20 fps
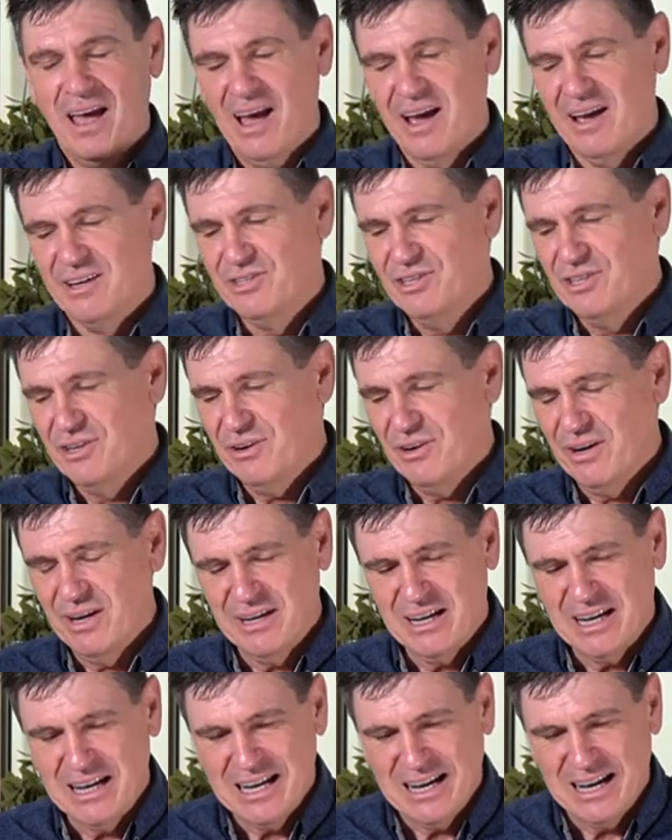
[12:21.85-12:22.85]
And you know
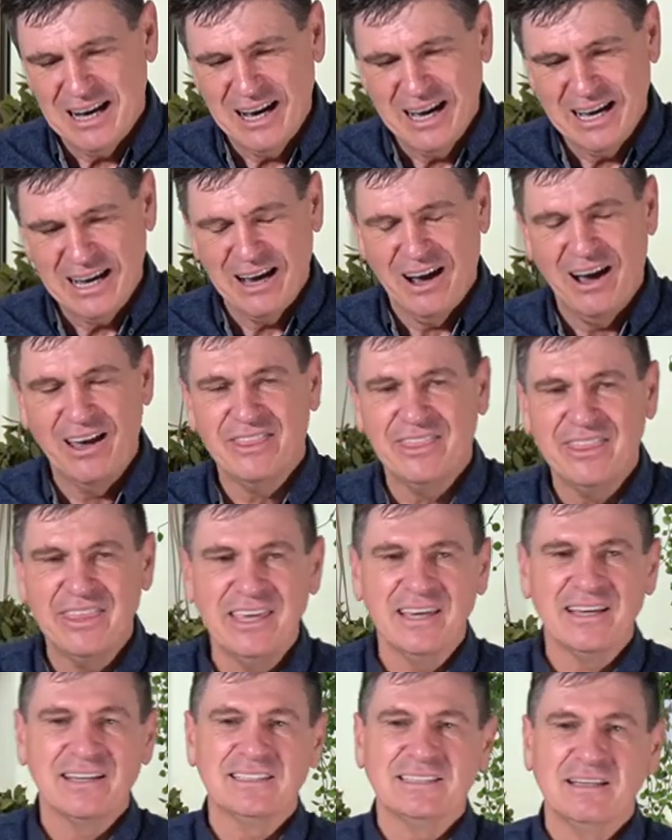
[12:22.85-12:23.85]
what? I
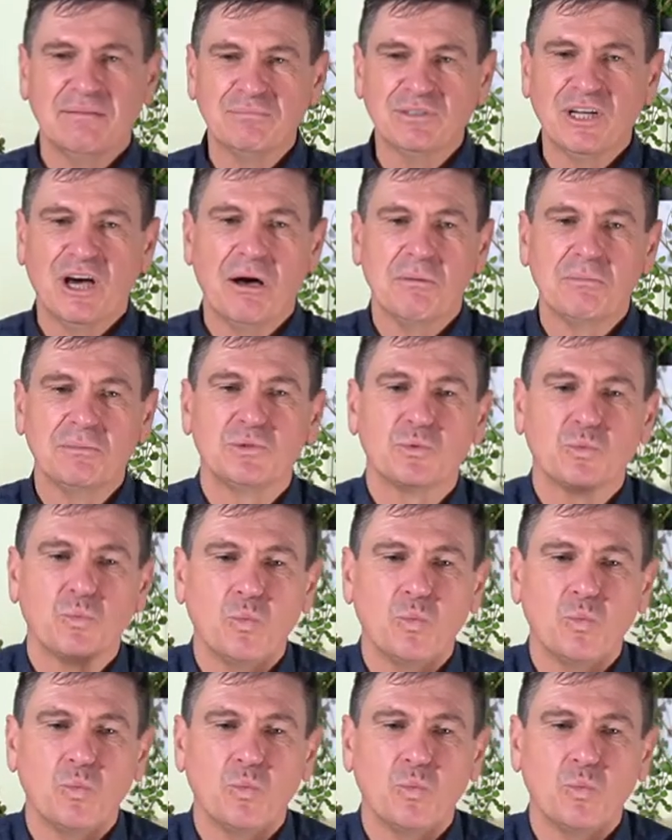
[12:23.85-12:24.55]
think sometimes